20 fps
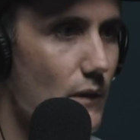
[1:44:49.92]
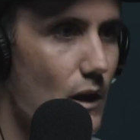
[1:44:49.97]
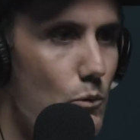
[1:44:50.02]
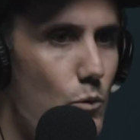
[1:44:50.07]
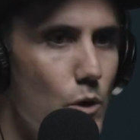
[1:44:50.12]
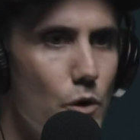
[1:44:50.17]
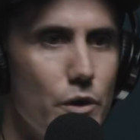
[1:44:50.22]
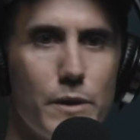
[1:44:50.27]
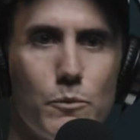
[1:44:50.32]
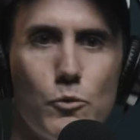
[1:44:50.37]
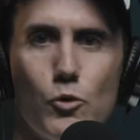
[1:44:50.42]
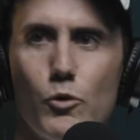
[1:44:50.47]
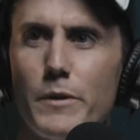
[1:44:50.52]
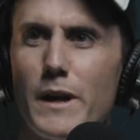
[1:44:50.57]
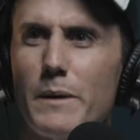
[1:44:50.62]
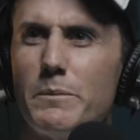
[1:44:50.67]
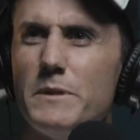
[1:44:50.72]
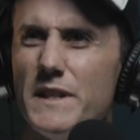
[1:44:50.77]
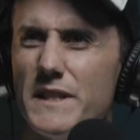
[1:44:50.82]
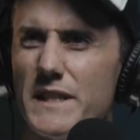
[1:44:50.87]
while they're warming
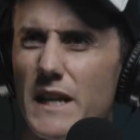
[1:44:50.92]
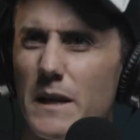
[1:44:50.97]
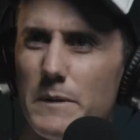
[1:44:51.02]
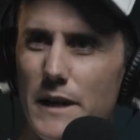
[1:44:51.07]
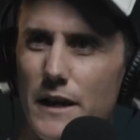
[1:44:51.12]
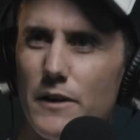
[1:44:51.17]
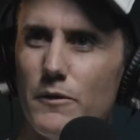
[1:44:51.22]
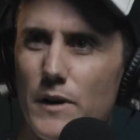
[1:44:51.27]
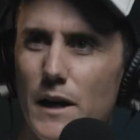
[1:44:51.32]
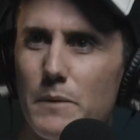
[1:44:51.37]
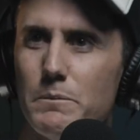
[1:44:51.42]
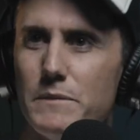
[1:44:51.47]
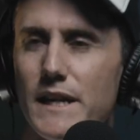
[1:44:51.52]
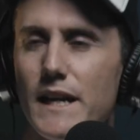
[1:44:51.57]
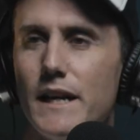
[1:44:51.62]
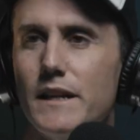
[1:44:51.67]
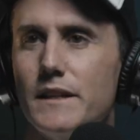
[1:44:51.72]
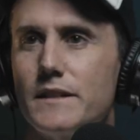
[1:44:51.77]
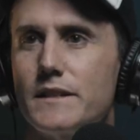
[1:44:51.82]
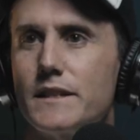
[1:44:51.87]
up, you see them getting rubbed down
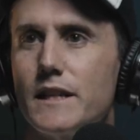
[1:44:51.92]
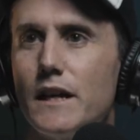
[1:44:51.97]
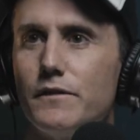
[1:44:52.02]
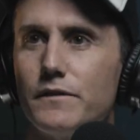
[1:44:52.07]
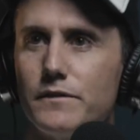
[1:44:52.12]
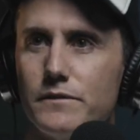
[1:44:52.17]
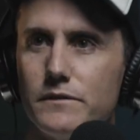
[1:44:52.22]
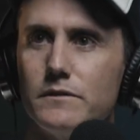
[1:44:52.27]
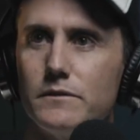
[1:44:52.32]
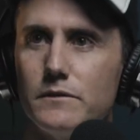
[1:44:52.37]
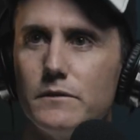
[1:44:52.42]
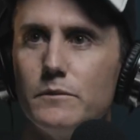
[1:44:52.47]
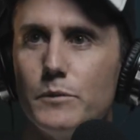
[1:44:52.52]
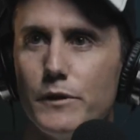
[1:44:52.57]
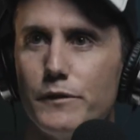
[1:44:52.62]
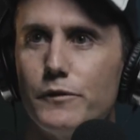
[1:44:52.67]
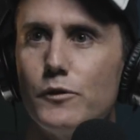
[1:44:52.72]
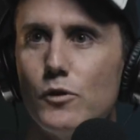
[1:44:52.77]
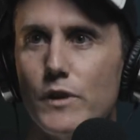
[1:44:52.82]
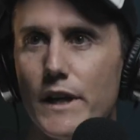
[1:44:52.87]
and stuff
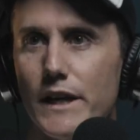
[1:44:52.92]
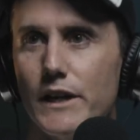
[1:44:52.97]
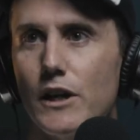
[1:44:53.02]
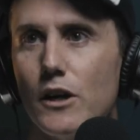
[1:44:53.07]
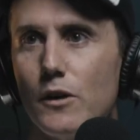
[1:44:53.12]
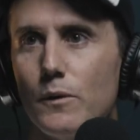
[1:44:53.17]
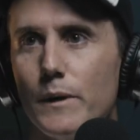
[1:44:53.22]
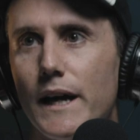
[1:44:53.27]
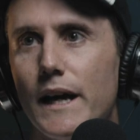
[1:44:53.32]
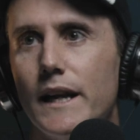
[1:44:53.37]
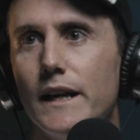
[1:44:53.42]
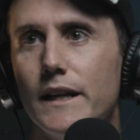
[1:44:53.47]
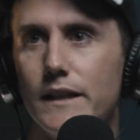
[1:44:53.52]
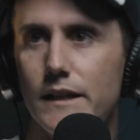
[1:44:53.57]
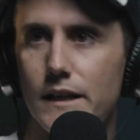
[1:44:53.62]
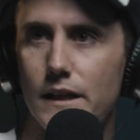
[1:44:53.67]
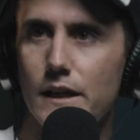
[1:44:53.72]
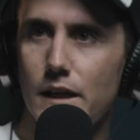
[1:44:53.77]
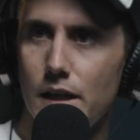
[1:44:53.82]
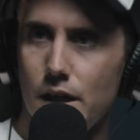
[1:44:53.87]
before they go out, and
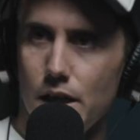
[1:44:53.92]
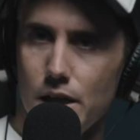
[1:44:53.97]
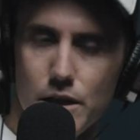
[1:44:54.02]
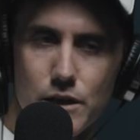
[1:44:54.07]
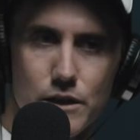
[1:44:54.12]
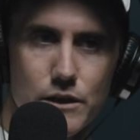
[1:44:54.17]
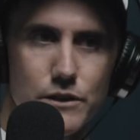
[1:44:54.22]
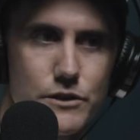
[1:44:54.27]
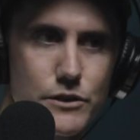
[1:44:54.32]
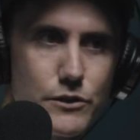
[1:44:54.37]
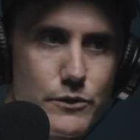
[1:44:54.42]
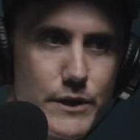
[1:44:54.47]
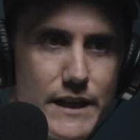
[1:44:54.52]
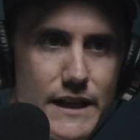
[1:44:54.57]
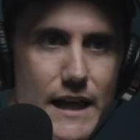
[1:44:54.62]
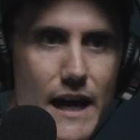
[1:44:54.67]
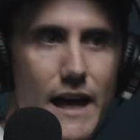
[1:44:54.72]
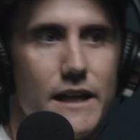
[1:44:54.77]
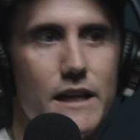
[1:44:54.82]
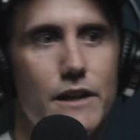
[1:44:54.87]
doing
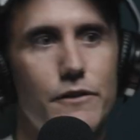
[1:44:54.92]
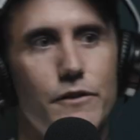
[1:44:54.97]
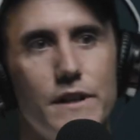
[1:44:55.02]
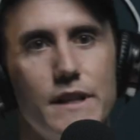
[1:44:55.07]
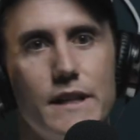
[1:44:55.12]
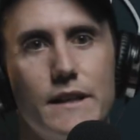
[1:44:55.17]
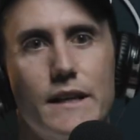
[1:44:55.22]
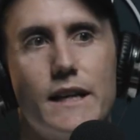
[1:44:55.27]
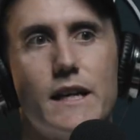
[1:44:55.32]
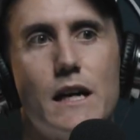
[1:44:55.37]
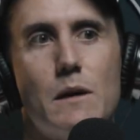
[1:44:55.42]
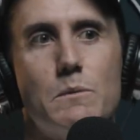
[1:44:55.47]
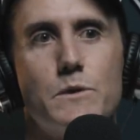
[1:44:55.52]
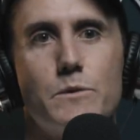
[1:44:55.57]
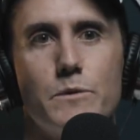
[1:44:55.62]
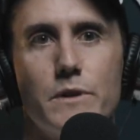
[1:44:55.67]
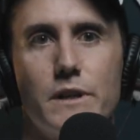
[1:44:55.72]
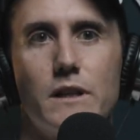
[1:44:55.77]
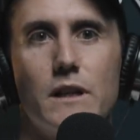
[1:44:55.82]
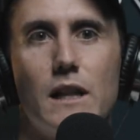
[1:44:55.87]
that and everything that comes with
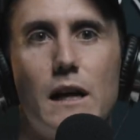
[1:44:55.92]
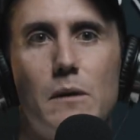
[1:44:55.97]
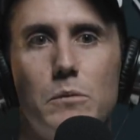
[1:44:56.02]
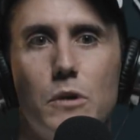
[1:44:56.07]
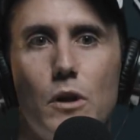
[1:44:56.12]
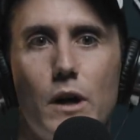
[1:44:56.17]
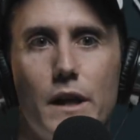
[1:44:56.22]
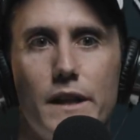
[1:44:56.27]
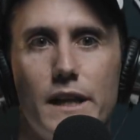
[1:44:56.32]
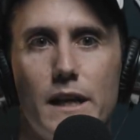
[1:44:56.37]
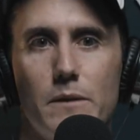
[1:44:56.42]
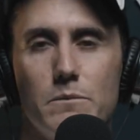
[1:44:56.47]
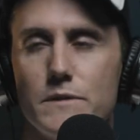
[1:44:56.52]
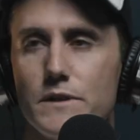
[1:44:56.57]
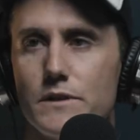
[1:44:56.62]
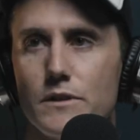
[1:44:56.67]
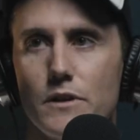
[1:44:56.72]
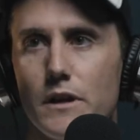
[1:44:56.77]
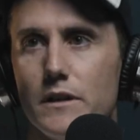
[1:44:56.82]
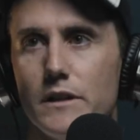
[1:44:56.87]
a club like them's
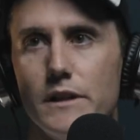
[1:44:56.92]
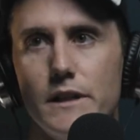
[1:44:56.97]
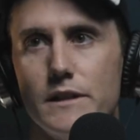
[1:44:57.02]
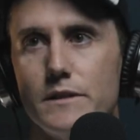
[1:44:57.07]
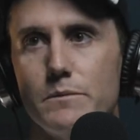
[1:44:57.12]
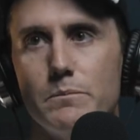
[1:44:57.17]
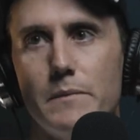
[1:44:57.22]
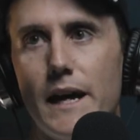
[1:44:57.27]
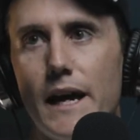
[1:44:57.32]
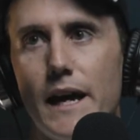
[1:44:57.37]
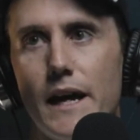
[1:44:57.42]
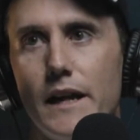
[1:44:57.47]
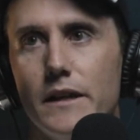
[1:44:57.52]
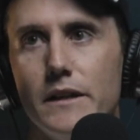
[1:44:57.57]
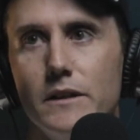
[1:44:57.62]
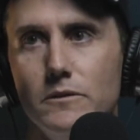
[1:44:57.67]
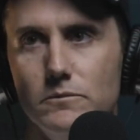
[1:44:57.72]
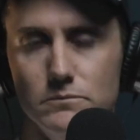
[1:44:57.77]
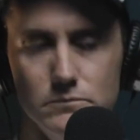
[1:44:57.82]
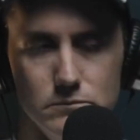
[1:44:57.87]
like, it's mad.
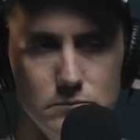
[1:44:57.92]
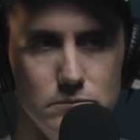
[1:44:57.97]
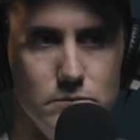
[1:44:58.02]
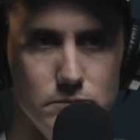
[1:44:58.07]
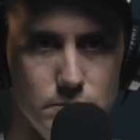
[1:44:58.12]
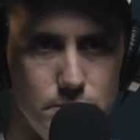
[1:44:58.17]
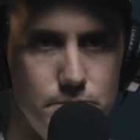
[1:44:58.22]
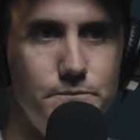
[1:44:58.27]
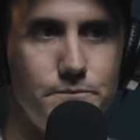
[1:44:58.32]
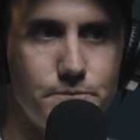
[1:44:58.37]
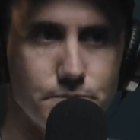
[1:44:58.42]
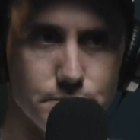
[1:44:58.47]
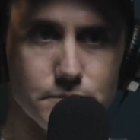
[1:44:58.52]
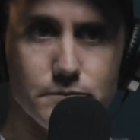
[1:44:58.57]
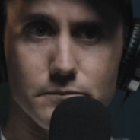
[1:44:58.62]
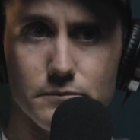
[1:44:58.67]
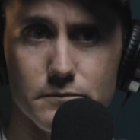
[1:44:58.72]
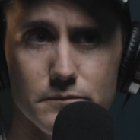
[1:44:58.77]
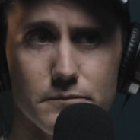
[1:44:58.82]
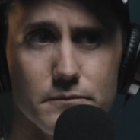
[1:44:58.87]
That's lucky. Look at
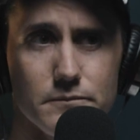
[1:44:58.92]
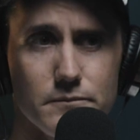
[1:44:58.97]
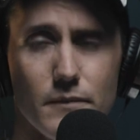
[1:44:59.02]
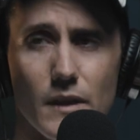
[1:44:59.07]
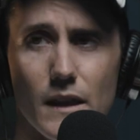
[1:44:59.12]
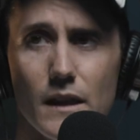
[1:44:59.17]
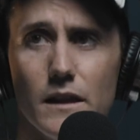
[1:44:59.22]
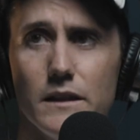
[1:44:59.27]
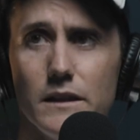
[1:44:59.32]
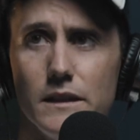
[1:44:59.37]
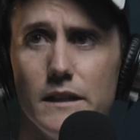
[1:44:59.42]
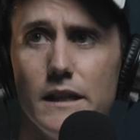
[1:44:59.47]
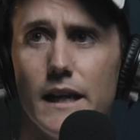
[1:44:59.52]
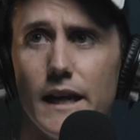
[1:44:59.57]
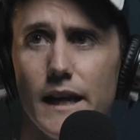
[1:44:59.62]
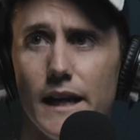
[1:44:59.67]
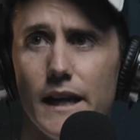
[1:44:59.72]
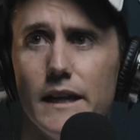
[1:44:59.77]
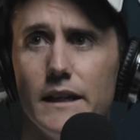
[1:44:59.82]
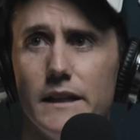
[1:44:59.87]
jumping into that off
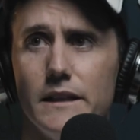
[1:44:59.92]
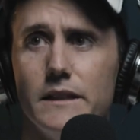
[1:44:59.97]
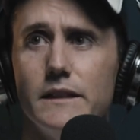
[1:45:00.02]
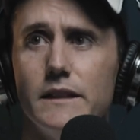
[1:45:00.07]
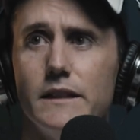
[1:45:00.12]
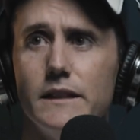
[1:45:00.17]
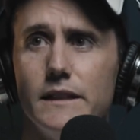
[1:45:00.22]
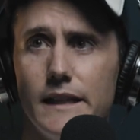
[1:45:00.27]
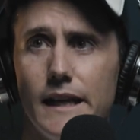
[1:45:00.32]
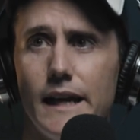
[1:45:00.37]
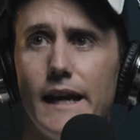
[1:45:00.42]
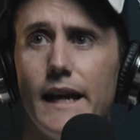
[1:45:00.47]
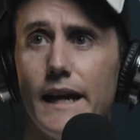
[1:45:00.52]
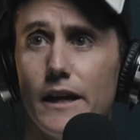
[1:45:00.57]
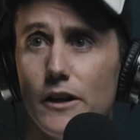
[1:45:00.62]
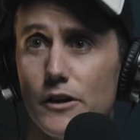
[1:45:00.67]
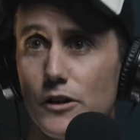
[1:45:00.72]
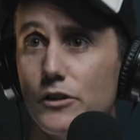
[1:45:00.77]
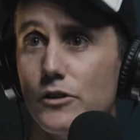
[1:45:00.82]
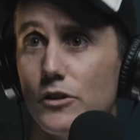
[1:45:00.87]
the bat. That's
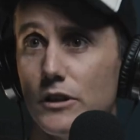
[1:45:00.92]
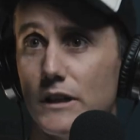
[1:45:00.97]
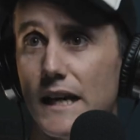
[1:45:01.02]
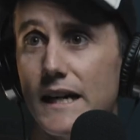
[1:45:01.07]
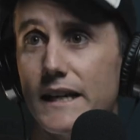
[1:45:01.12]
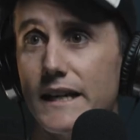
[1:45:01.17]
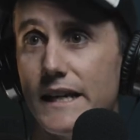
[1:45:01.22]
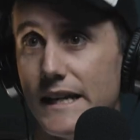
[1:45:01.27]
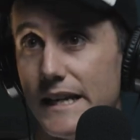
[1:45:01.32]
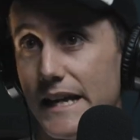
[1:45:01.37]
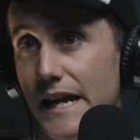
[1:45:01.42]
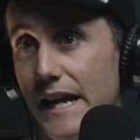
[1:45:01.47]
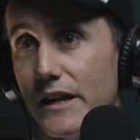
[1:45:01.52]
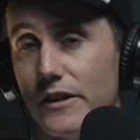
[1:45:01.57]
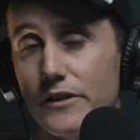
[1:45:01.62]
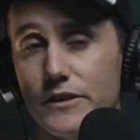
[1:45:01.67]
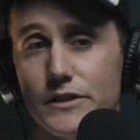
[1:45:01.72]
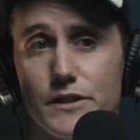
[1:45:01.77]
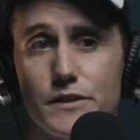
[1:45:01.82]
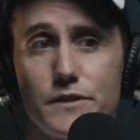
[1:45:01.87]
amazing. I got lucky again. I
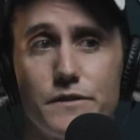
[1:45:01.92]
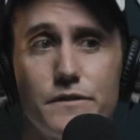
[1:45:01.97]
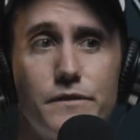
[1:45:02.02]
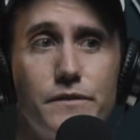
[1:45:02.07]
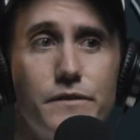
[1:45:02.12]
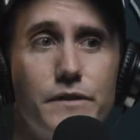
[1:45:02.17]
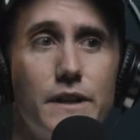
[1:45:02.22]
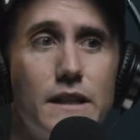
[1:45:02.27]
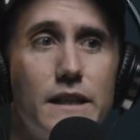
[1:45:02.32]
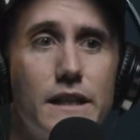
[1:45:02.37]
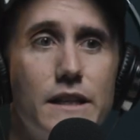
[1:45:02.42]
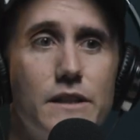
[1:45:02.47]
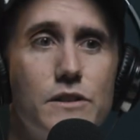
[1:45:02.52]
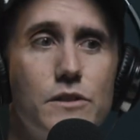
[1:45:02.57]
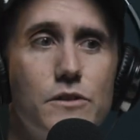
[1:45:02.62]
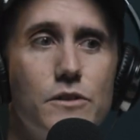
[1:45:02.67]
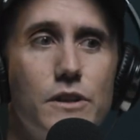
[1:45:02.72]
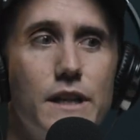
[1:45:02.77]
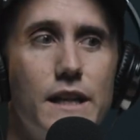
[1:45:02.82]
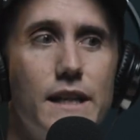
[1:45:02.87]
just fell into
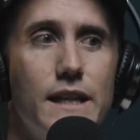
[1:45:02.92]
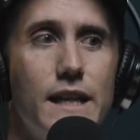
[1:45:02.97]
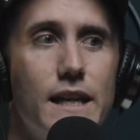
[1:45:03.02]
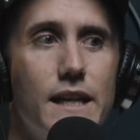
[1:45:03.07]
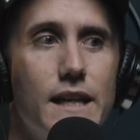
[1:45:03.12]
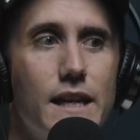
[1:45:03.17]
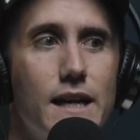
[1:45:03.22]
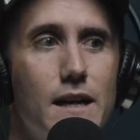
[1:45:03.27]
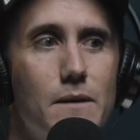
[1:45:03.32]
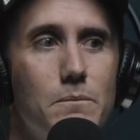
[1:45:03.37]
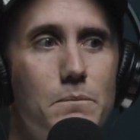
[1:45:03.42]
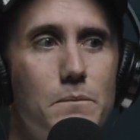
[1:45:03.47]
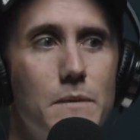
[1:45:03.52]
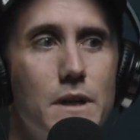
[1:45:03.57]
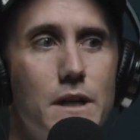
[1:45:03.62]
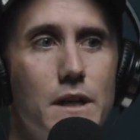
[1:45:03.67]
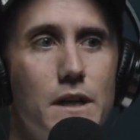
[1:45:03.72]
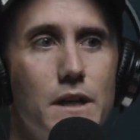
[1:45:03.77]
it, and then